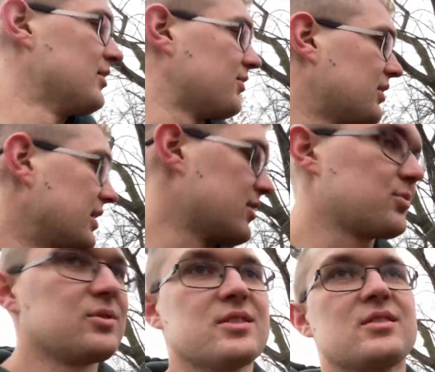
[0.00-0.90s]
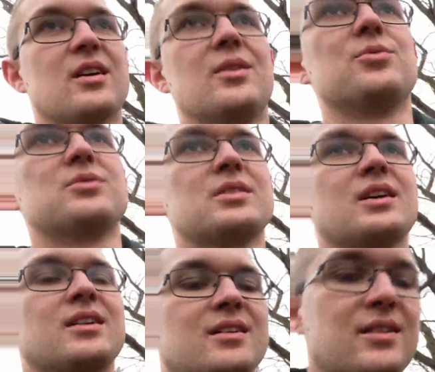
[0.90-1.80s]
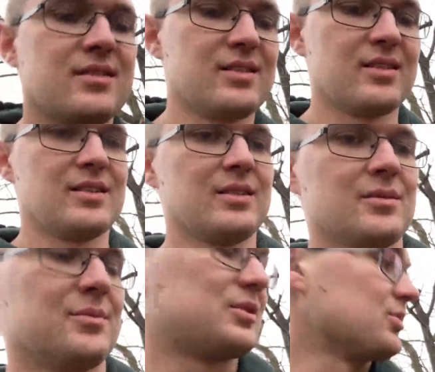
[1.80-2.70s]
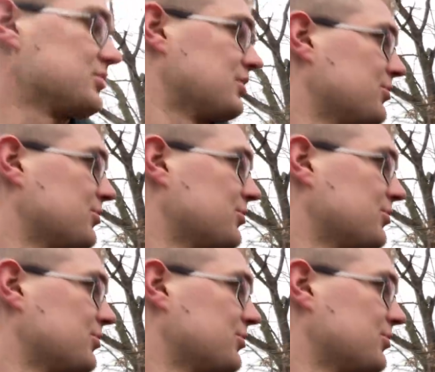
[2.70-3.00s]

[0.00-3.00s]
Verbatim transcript: flying to the south because it's